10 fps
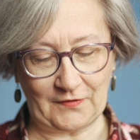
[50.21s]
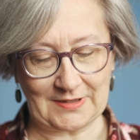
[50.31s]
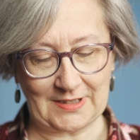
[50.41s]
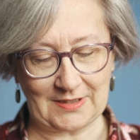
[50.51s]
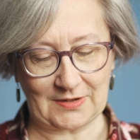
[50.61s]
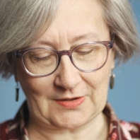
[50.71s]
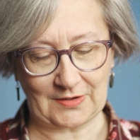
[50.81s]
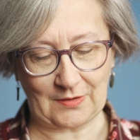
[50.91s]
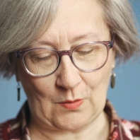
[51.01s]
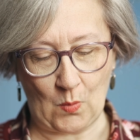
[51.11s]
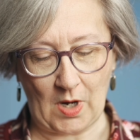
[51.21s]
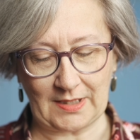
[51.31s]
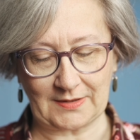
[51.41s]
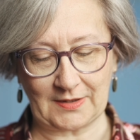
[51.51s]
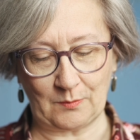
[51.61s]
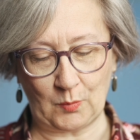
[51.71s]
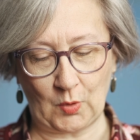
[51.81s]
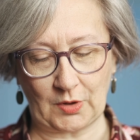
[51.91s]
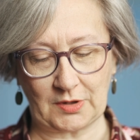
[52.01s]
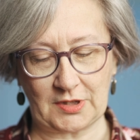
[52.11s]
Visits? Why is it
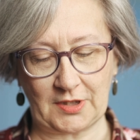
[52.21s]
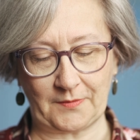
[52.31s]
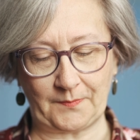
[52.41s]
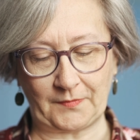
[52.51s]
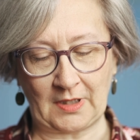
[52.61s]
important to you?